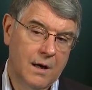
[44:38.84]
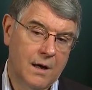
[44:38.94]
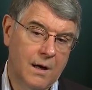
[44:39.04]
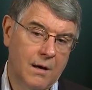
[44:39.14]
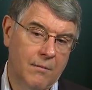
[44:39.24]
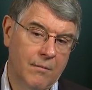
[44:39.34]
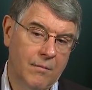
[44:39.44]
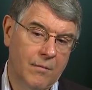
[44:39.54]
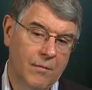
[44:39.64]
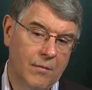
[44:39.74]

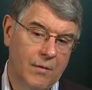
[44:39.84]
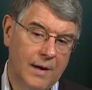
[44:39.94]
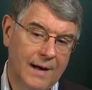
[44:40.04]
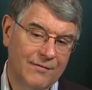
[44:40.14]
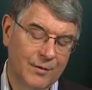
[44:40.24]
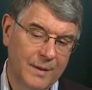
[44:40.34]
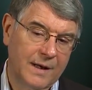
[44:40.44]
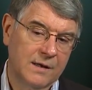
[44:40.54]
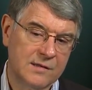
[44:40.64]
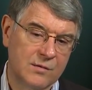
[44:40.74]
after my
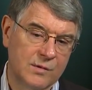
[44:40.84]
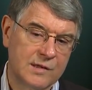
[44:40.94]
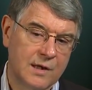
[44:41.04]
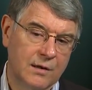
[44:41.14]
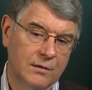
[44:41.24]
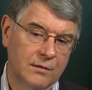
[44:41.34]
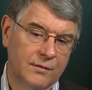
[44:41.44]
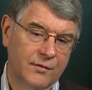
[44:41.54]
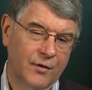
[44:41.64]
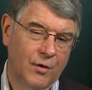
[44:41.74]
cousin was
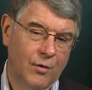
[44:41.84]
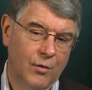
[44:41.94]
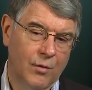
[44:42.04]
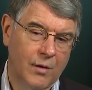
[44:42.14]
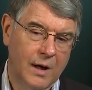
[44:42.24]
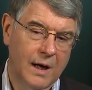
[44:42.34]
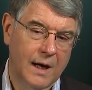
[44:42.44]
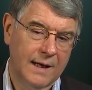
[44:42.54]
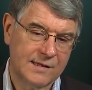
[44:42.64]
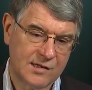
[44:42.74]
killed. So
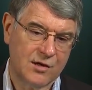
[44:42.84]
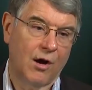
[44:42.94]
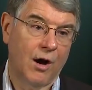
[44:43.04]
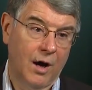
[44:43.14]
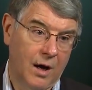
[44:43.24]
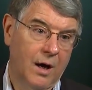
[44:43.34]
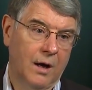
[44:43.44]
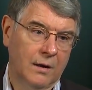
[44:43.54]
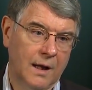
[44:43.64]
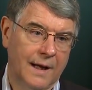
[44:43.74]
I saw
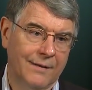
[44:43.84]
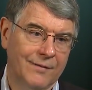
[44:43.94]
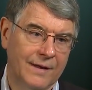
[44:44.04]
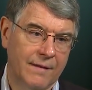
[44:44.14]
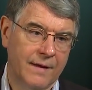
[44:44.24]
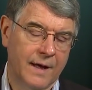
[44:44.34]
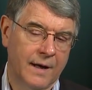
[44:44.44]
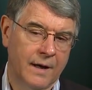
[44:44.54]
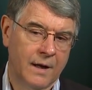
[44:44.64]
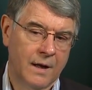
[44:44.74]
a lot of it
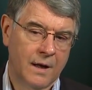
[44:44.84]
then.